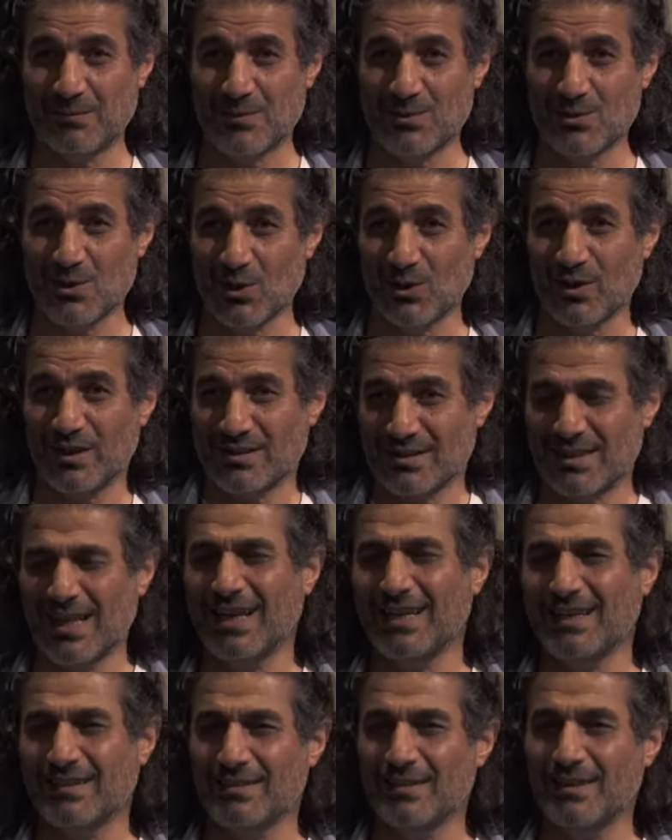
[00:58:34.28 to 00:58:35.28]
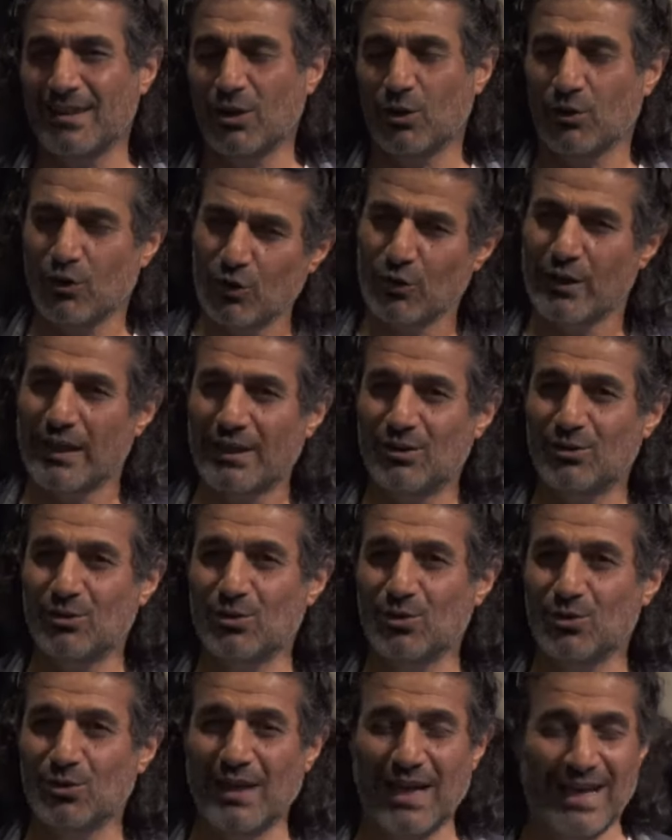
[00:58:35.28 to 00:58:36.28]
So it's like you need to
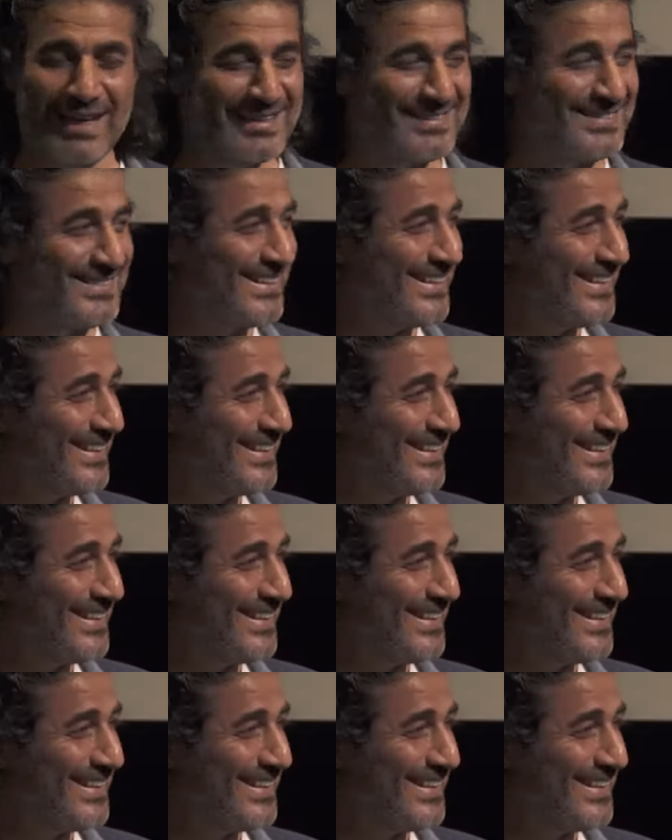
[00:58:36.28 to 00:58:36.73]
do that.